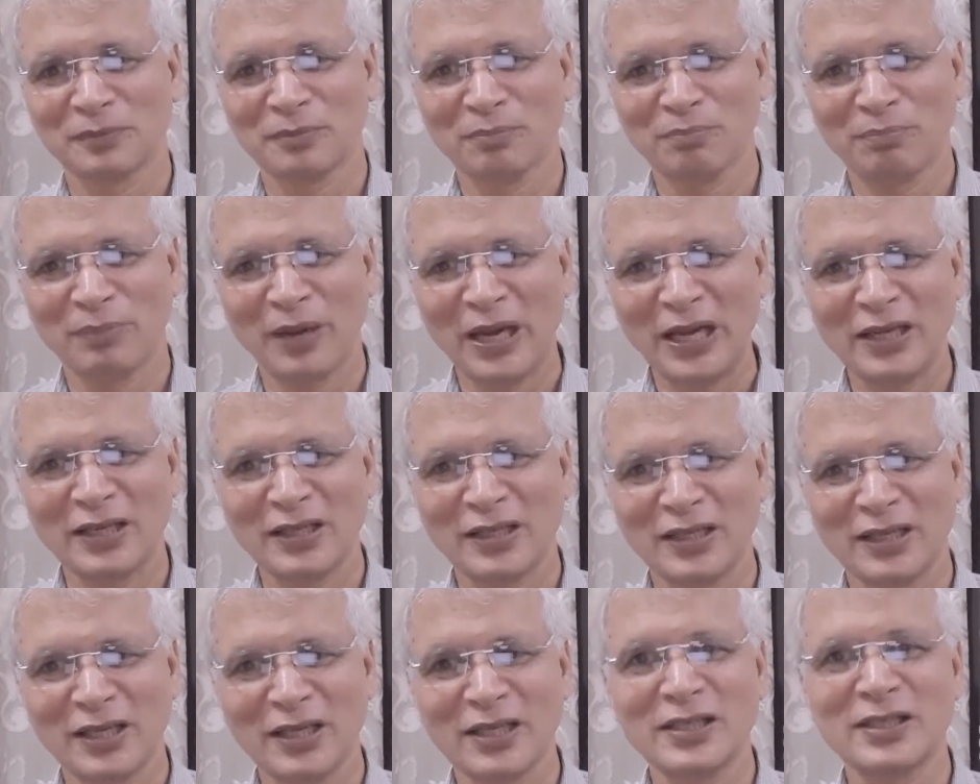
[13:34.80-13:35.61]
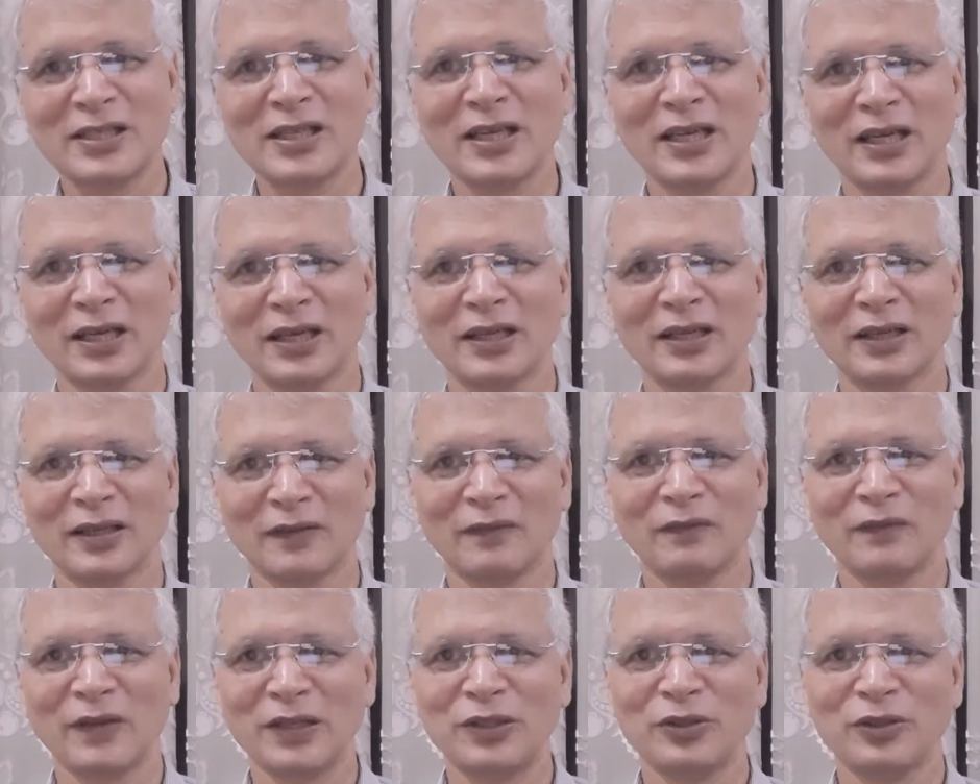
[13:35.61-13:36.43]
by teasing,
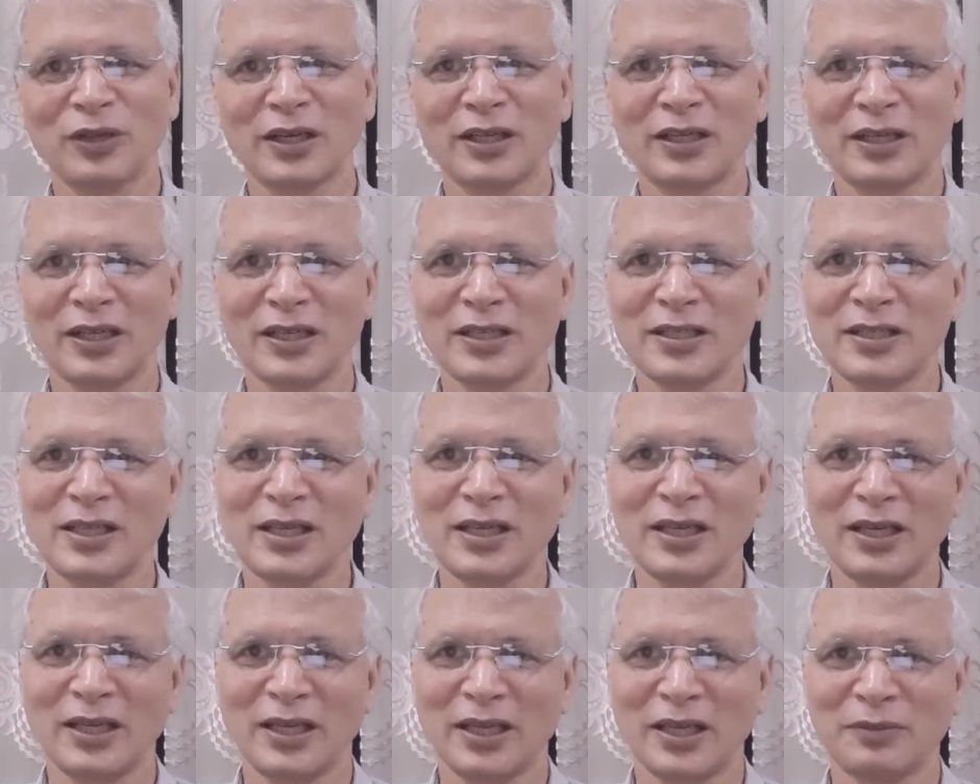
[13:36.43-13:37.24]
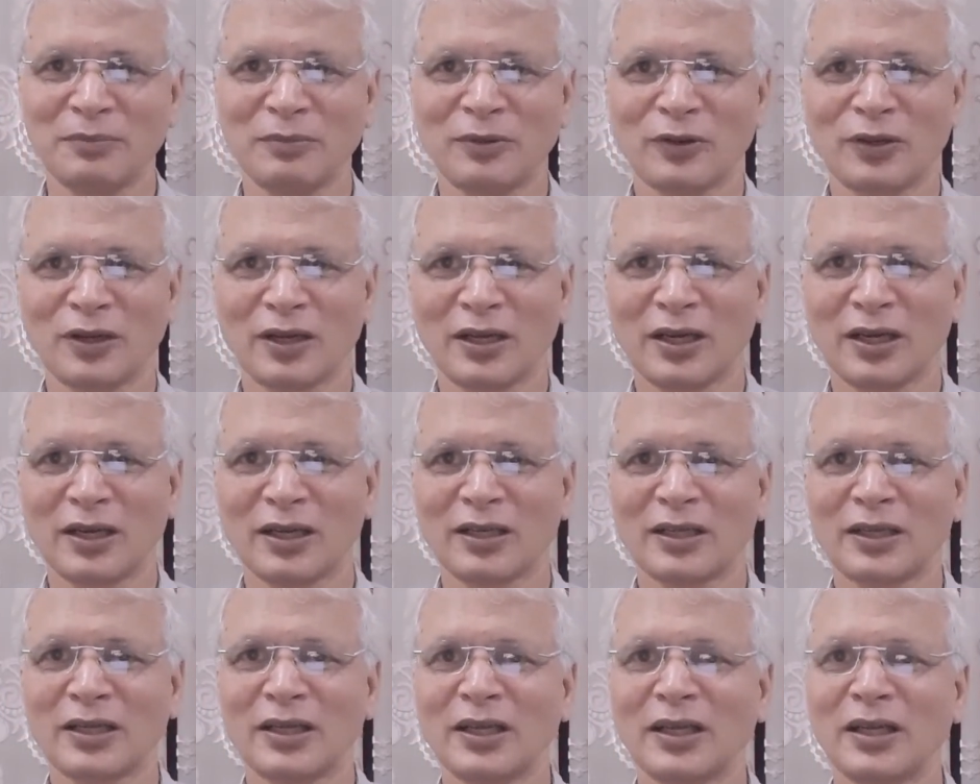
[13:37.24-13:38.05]
when you are teasing him or
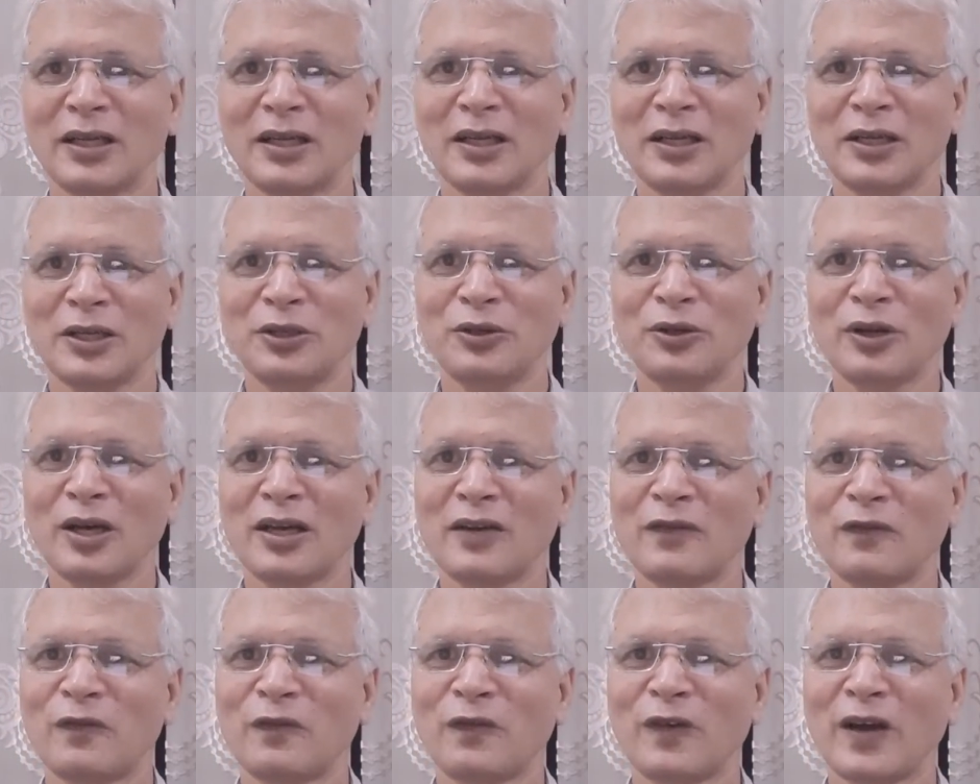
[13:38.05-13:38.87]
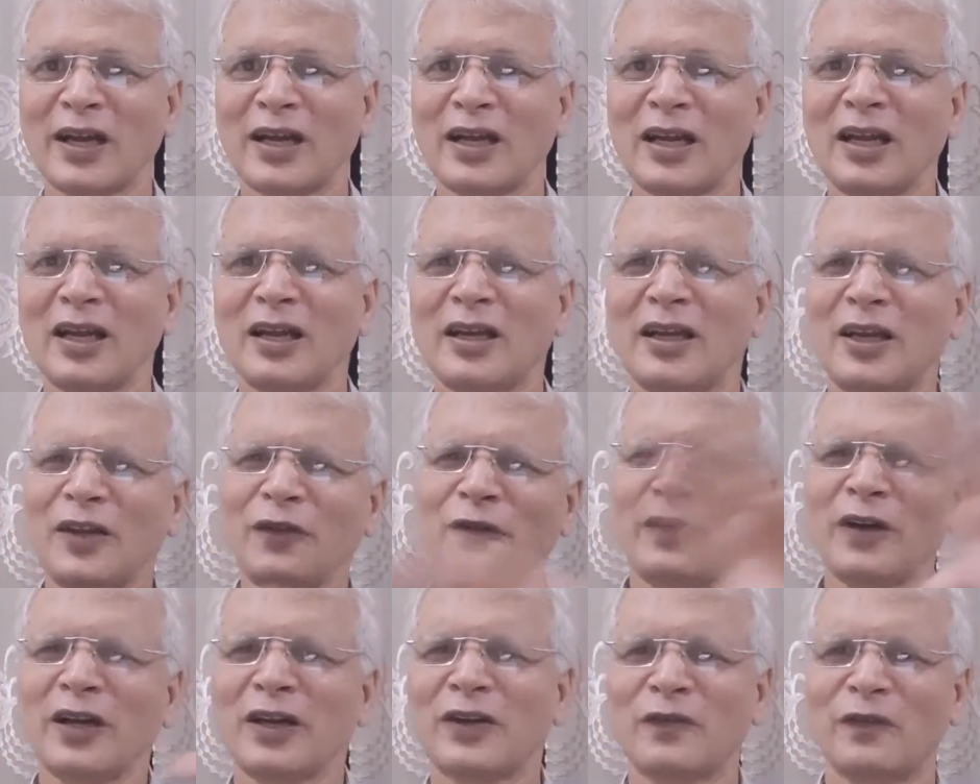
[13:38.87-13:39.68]
her, you are finding
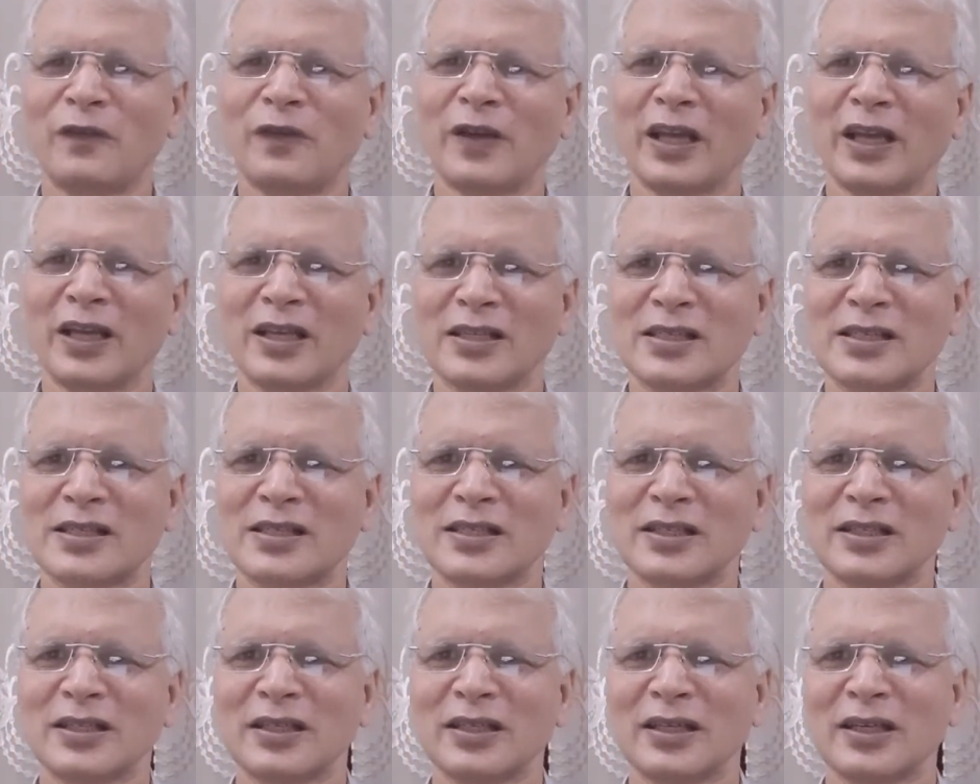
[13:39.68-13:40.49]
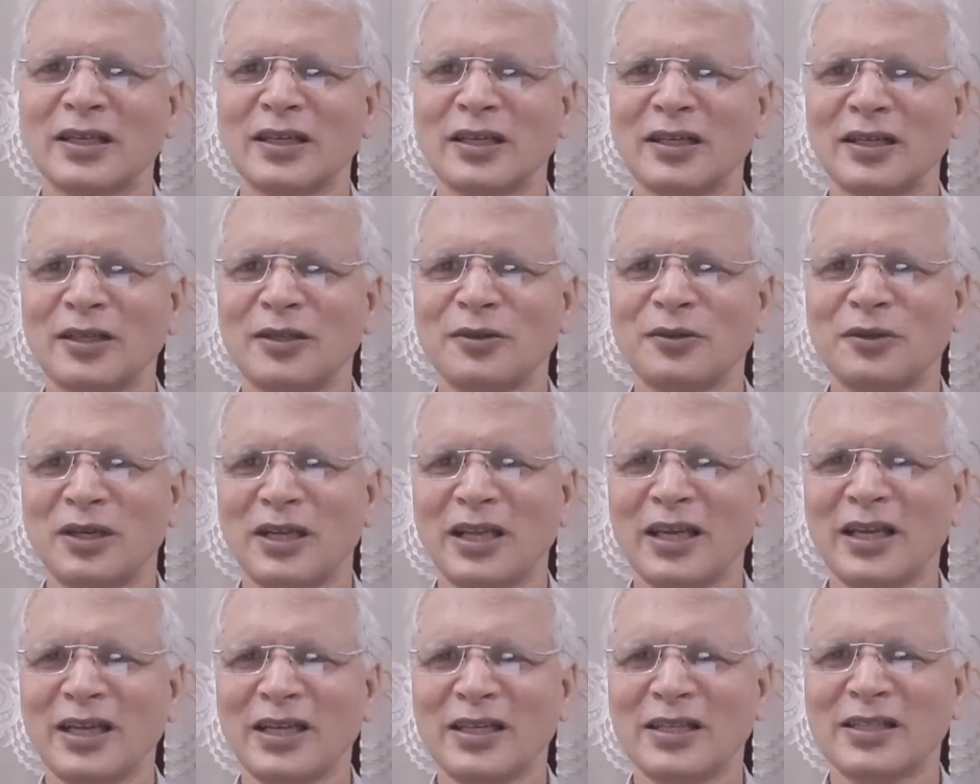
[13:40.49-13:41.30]
different ways to
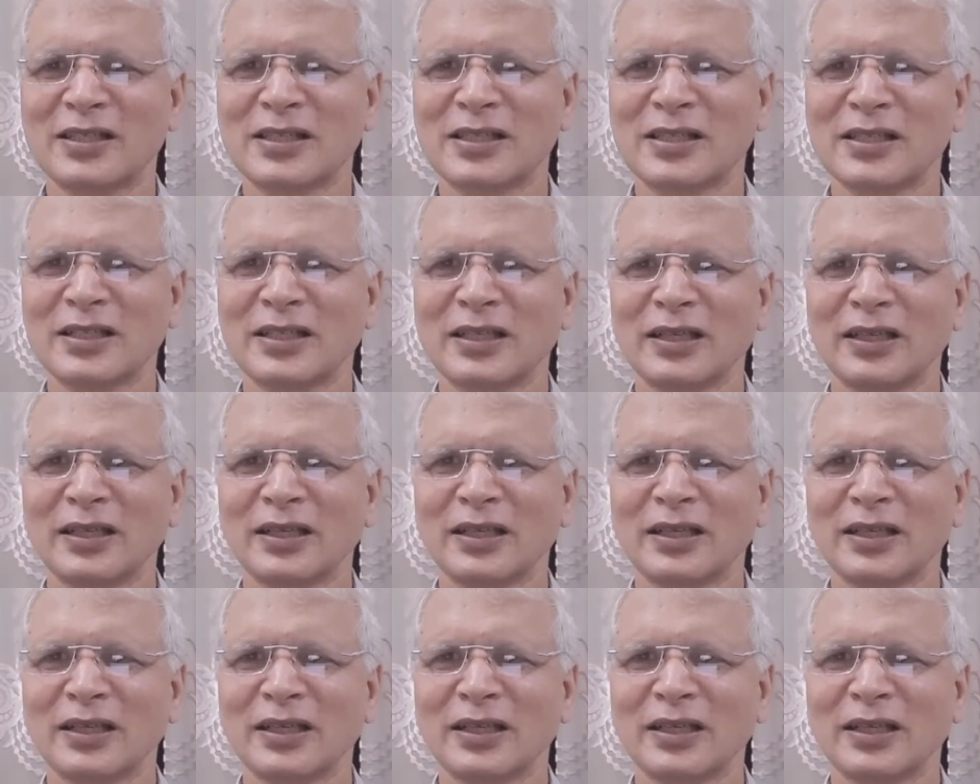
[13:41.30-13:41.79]
tease,